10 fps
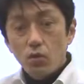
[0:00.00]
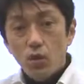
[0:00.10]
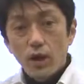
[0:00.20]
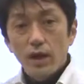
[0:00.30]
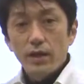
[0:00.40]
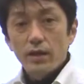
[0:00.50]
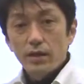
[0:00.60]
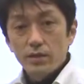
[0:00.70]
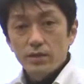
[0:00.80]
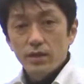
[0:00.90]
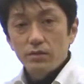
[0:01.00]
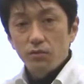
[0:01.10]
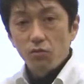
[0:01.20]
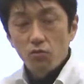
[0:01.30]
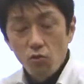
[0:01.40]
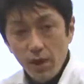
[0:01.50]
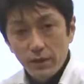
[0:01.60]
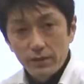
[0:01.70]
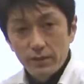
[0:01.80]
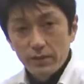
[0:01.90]
Why is it
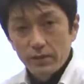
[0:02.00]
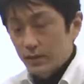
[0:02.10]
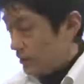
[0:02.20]
red?